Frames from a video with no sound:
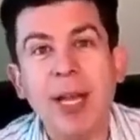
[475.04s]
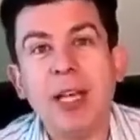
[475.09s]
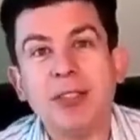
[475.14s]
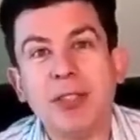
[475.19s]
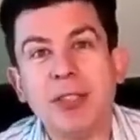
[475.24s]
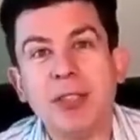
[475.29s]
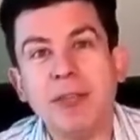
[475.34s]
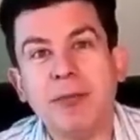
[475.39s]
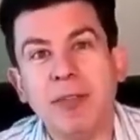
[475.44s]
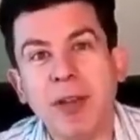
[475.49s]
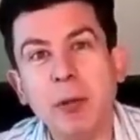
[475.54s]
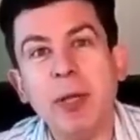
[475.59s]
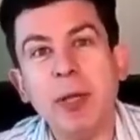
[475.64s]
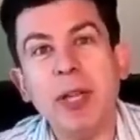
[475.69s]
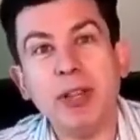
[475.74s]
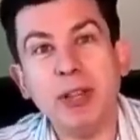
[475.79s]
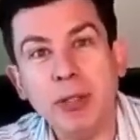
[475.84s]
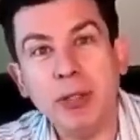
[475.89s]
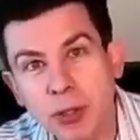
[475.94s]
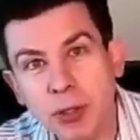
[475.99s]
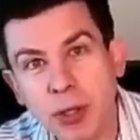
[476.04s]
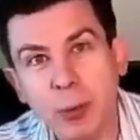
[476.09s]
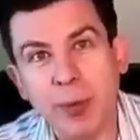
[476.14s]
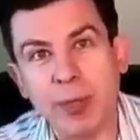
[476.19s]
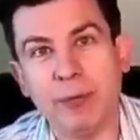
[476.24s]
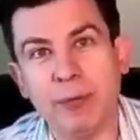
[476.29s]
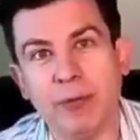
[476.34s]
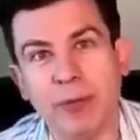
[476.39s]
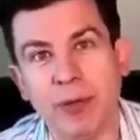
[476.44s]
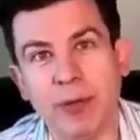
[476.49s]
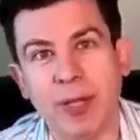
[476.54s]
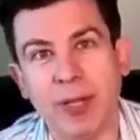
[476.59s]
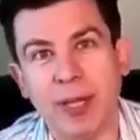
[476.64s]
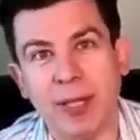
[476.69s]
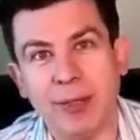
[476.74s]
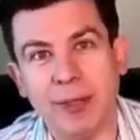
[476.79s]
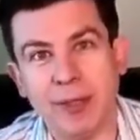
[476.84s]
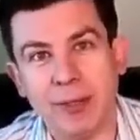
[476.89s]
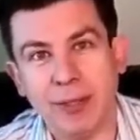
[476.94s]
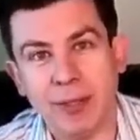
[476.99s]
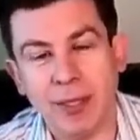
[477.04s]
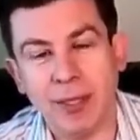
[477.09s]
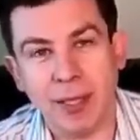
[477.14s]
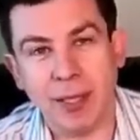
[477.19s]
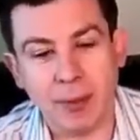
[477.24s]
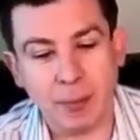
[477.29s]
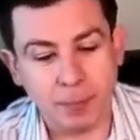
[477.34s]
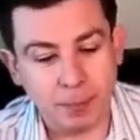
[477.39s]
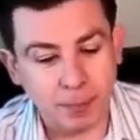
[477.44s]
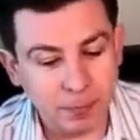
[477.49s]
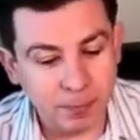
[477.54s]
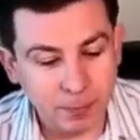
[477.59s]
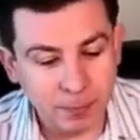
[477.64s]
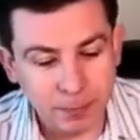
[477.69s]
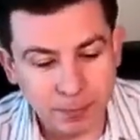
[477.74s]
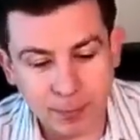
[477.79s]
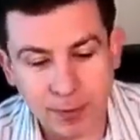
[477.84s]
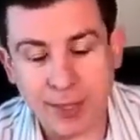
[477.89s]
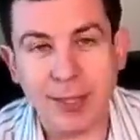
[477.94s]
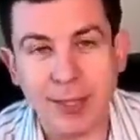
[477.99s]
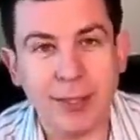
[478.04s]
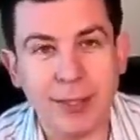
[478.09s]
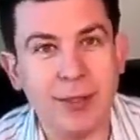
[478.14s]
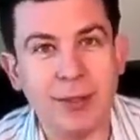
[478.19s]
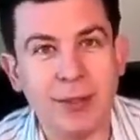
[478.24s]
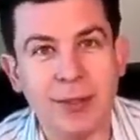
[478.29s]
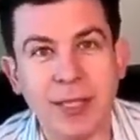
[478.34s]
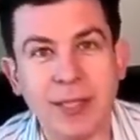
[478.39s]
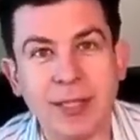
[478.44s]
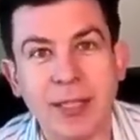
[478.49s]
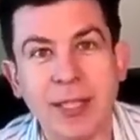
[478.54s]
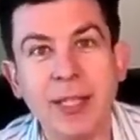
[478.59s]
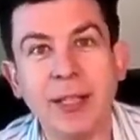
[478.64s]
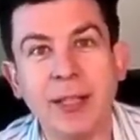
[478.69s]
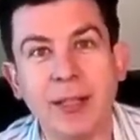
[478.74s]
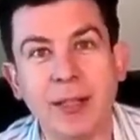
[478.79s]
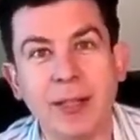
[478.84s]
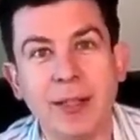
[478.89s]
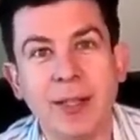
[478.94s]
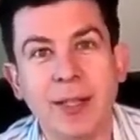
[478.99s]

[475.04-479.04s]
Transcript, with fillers: So the when do go in for that um, that kill,